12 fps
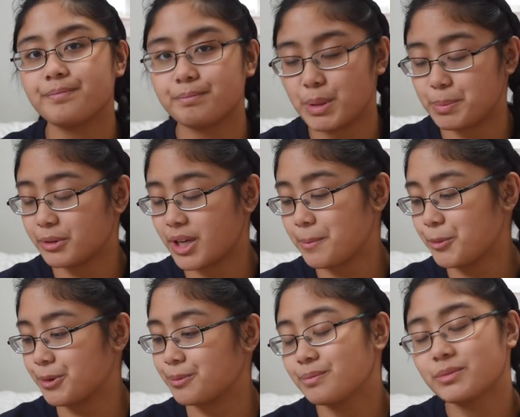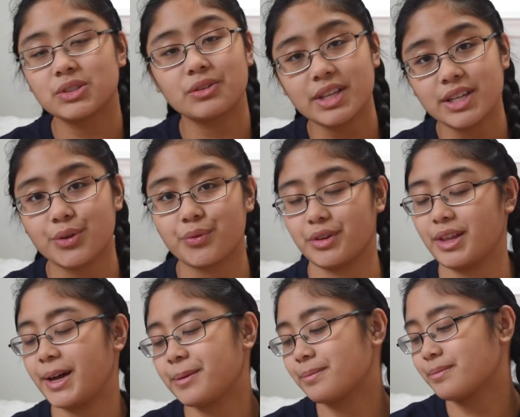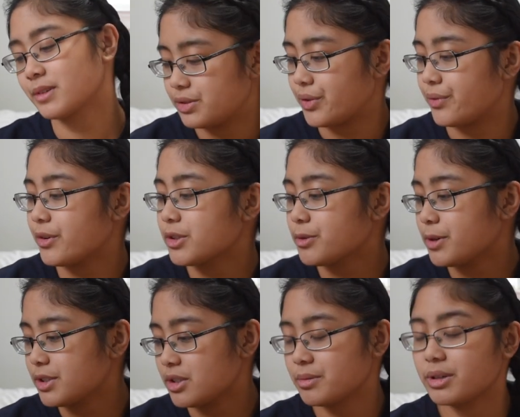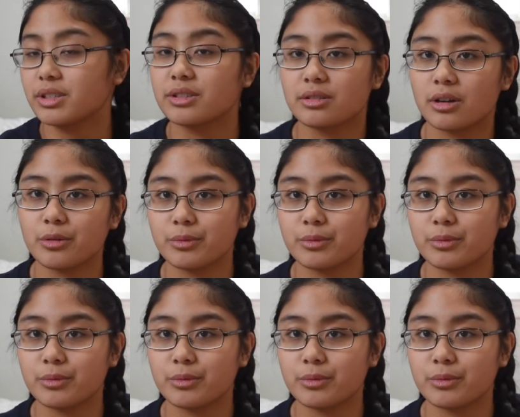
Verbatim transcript: People came through. So thank you for that. So the first question I'm going to start